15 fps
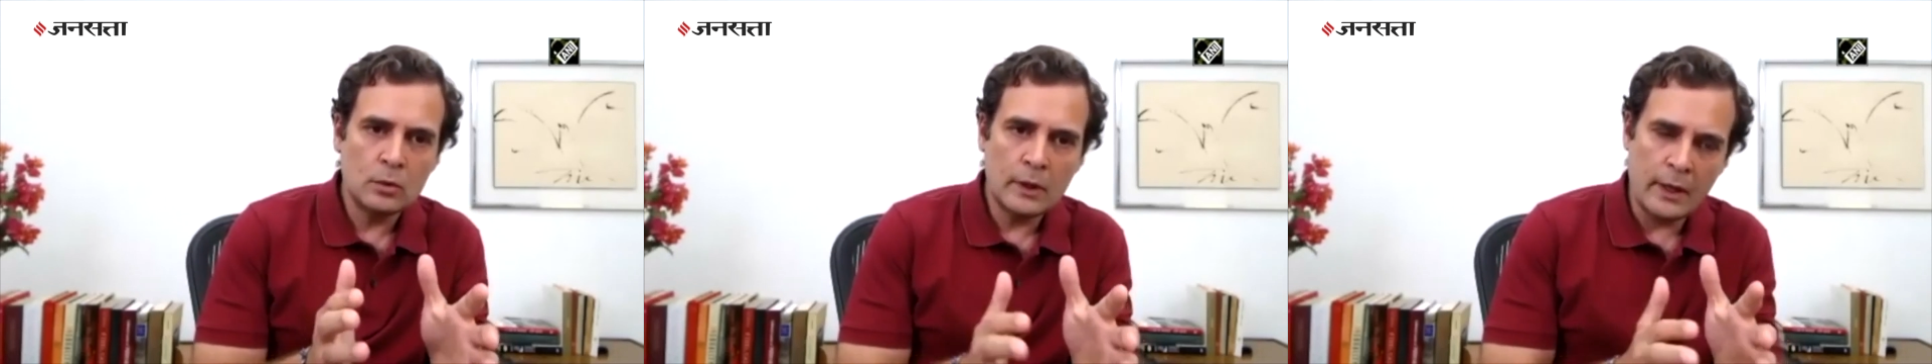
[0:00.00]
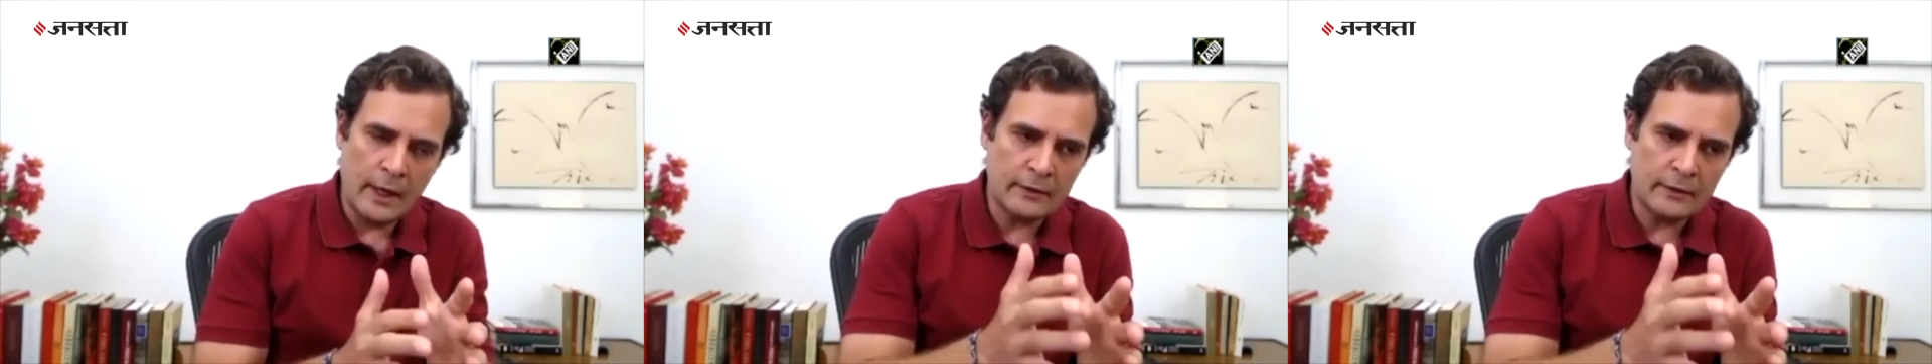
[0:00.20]

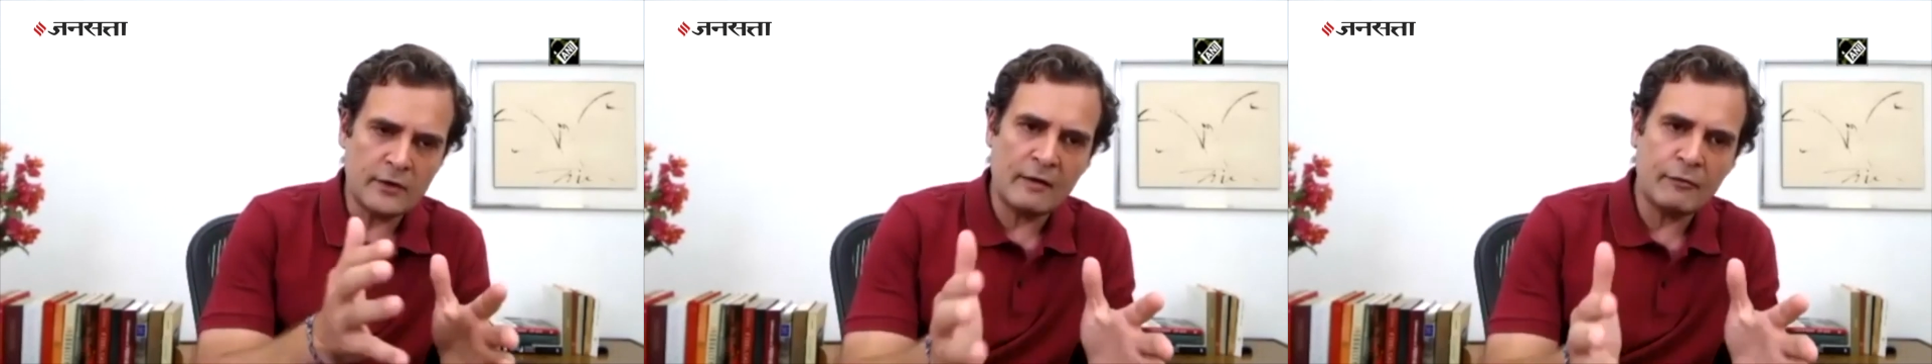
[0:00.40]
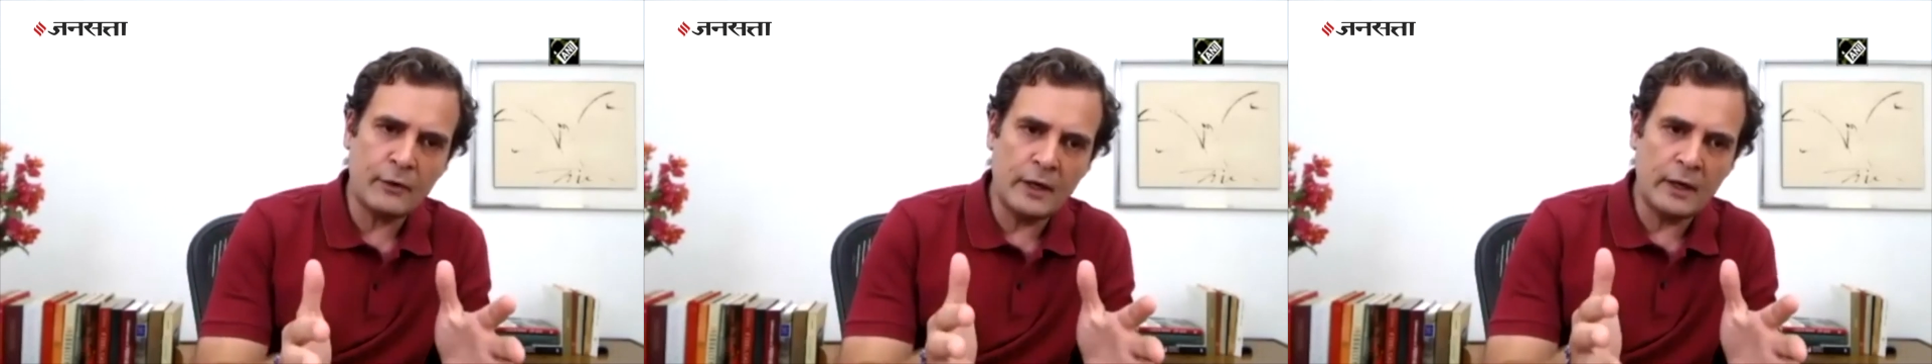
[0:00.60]
air
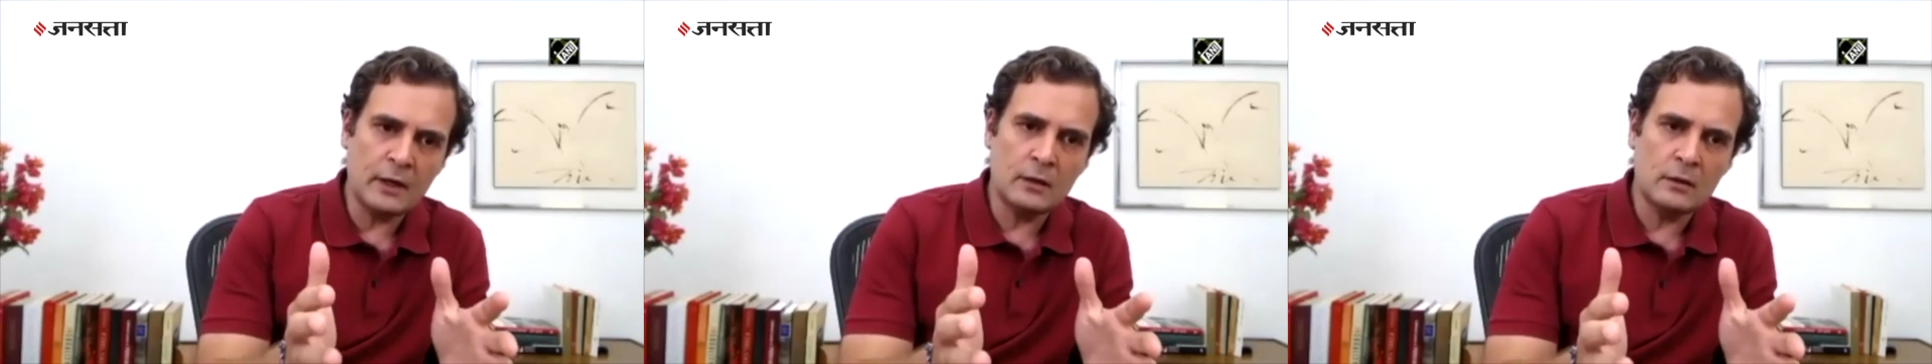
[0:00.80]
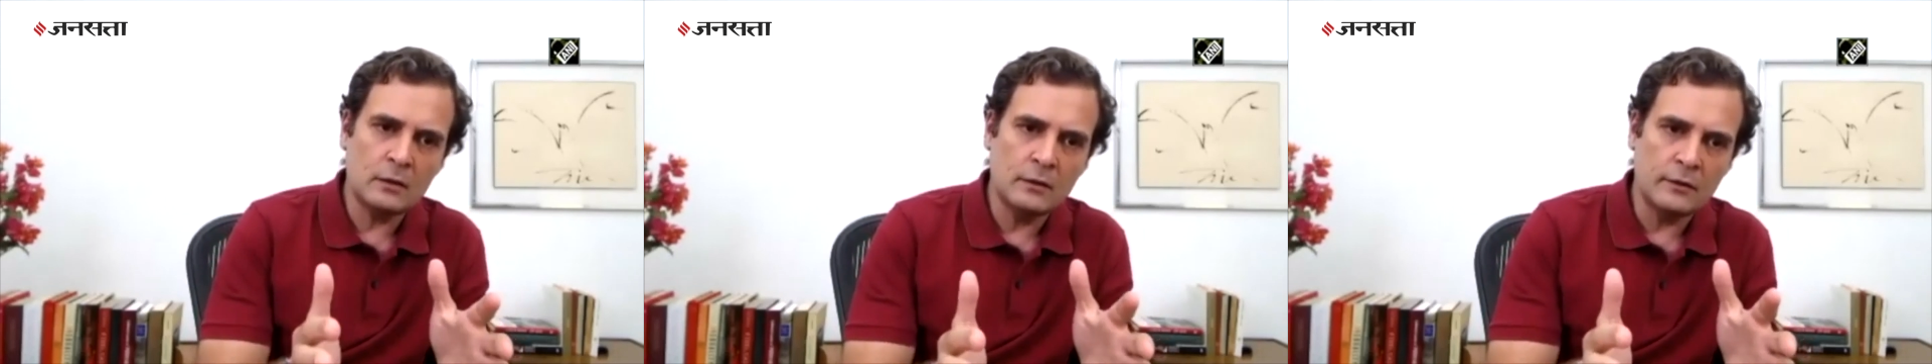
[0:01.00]
traffic,
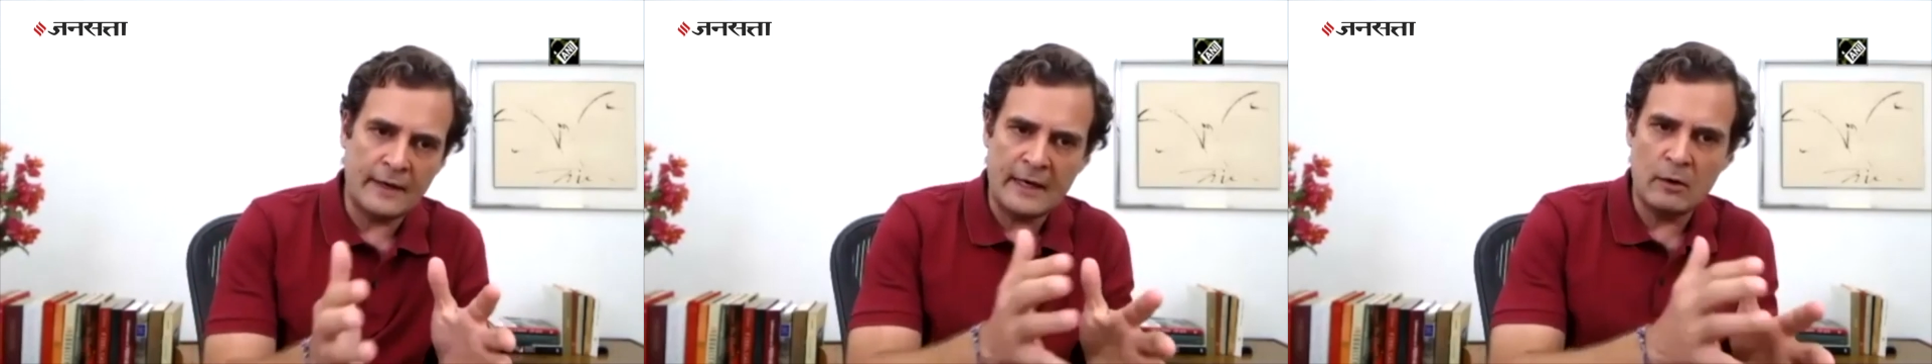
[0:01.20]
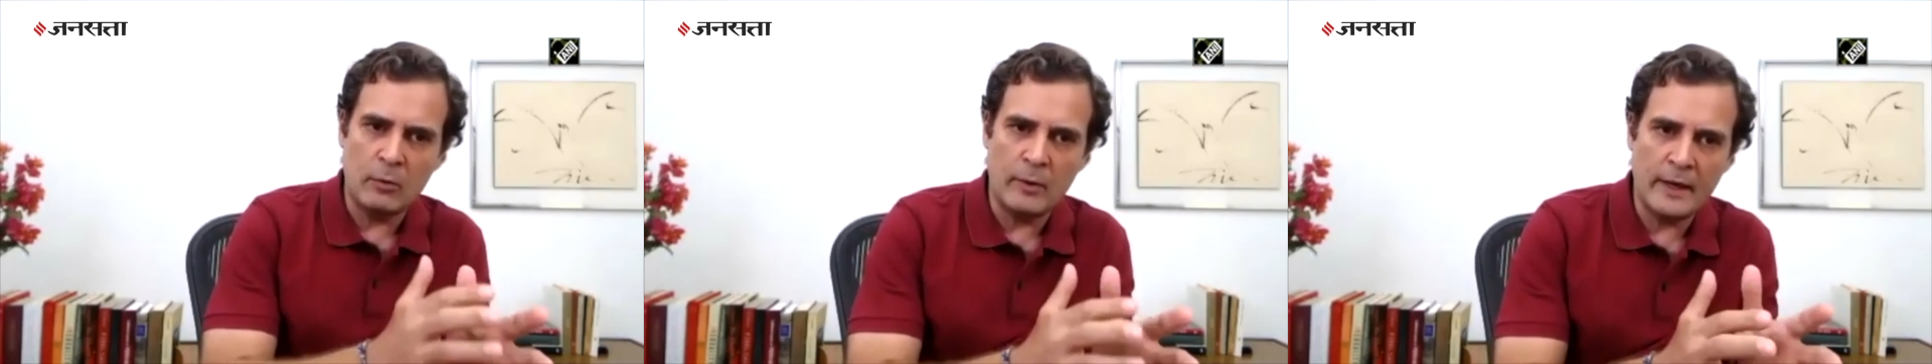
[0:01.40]

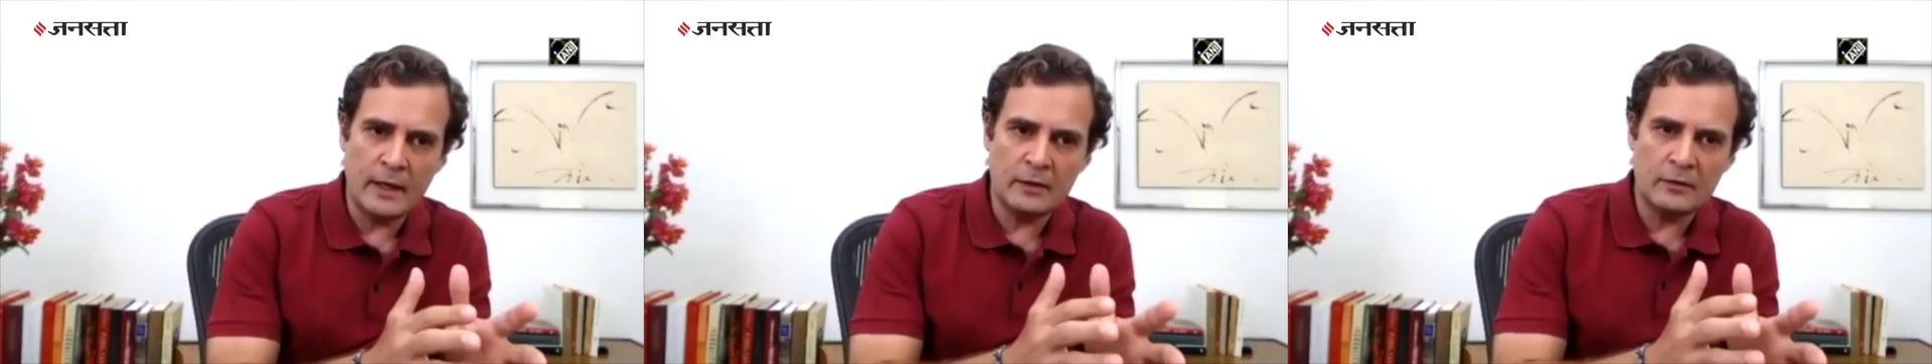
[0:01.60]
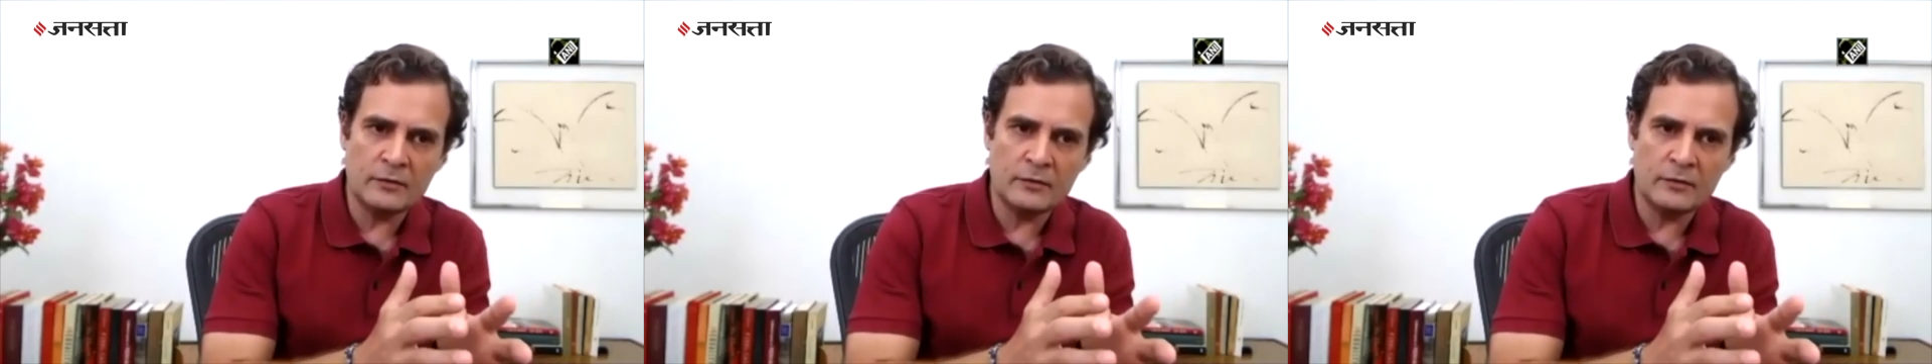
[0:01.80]
railways,